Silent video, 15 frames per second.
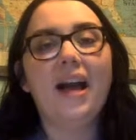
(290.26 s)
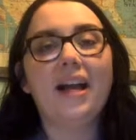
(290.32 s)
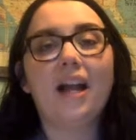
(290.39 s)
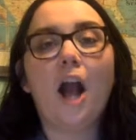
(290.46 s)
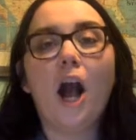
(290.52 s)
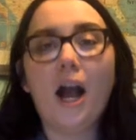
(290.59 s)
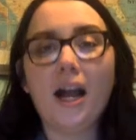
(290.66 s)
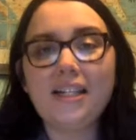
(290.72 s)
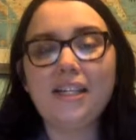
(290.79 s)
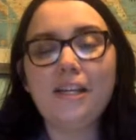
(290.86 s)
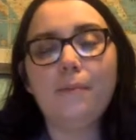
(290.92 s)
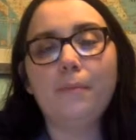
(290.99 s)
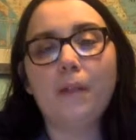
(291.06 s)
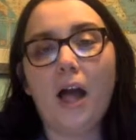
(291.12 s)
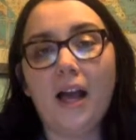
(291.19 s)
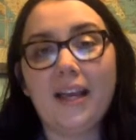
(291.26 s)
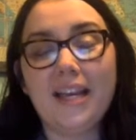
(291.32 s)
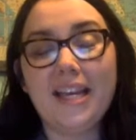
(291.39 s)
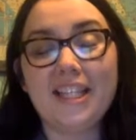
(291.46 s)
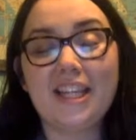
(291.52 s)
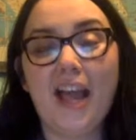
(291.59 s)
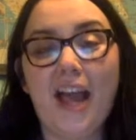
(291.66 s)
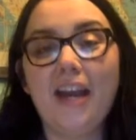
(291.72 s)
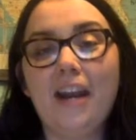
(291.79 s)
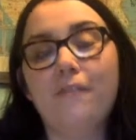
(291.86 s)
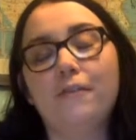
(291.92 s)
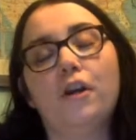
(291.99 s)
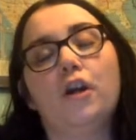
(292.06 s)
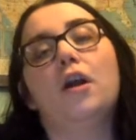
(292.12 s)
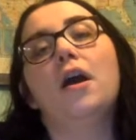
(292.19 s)
Content block is kind of
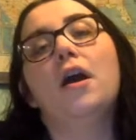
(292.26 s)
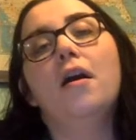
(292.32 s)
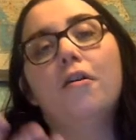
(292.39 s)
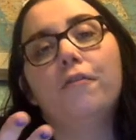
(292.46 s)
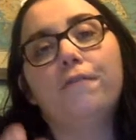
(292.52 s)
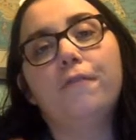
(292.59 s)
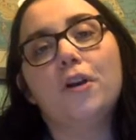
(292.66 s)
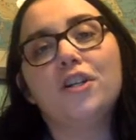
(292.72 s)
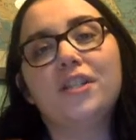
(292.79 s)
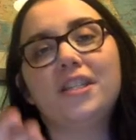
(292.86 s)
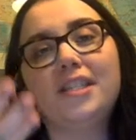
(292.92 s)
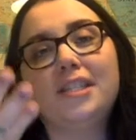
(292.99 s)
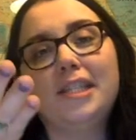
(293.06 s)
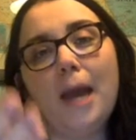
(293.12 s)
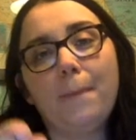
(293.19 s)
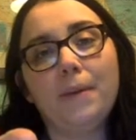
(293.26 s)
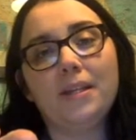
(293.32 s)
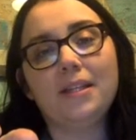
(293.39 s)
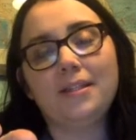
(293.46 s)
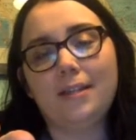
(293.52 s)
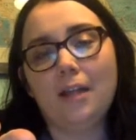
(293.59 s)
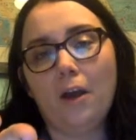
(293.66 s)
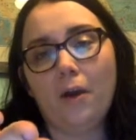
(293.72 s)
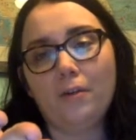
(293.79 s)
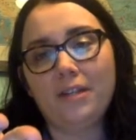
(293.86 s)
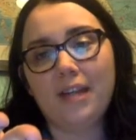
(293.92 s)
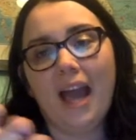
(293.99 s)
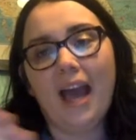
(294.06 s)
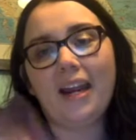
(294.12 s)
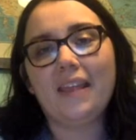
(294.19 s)
your first stepping stone
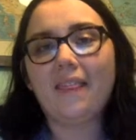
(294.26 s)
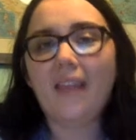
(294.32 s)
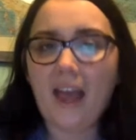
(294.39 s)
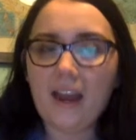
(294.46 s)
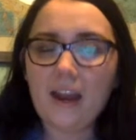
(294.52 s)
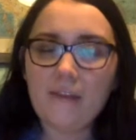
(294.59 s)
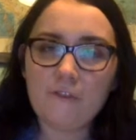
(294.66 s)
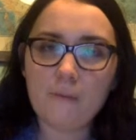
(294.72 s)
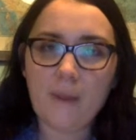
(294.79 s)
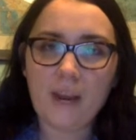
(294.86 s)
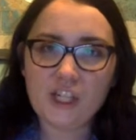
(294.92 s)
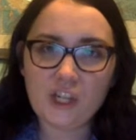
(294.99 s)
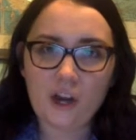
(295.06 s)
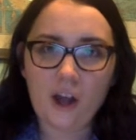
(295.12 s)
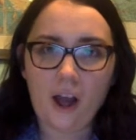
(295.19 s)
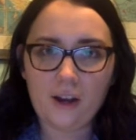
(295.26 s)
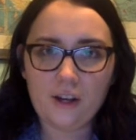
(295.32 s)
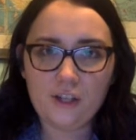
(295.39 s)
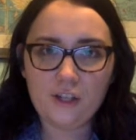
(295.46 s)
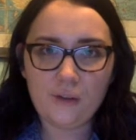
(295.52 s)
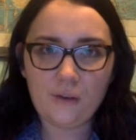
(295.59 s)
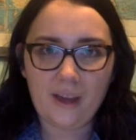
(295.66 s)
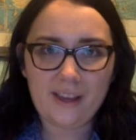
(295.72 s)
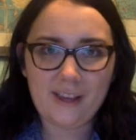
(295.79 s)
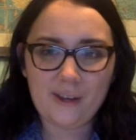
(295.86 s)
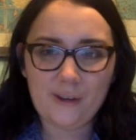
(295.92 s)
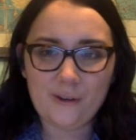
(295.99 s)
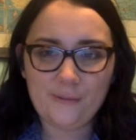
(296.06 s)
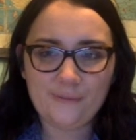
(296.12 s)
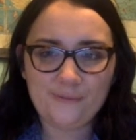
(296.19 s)
to adding that information onto Haiku.